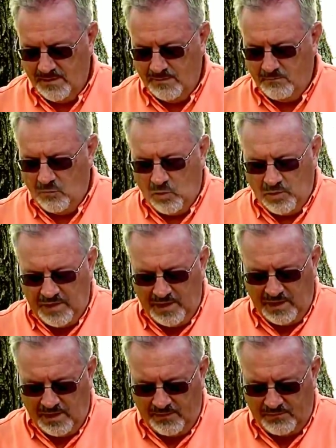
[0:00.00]
more than
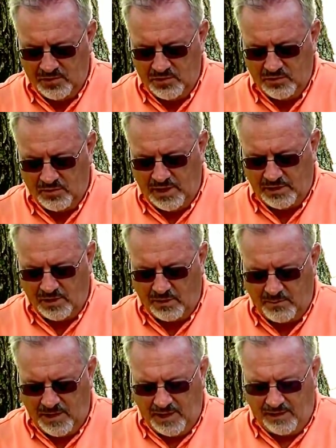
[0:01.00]
enough to direct our
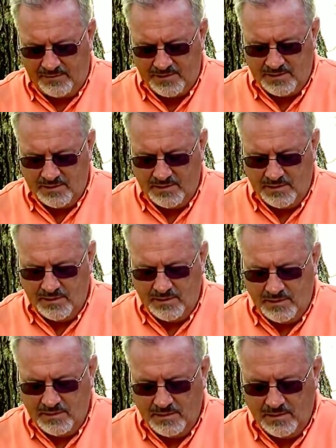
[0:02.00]
paths
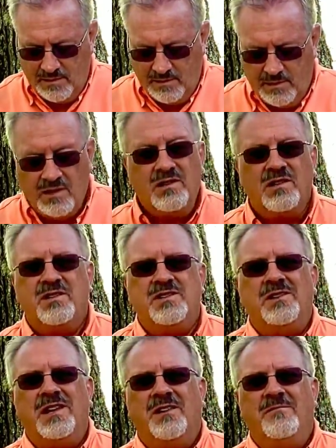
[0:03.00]

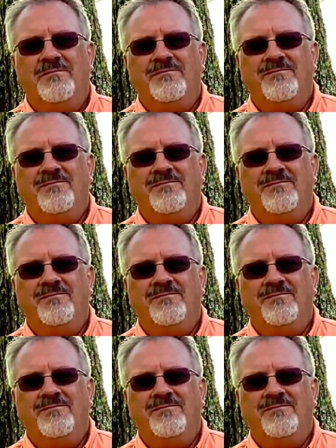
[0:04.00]
to Him.